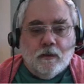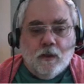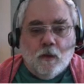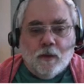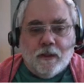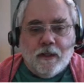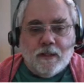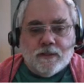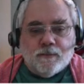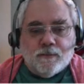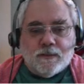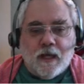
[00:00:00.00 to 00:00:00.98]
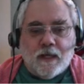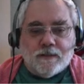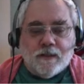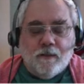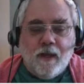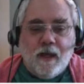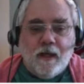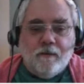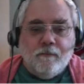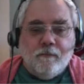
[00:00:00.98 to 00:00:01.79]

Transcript: lowercase psi sub n,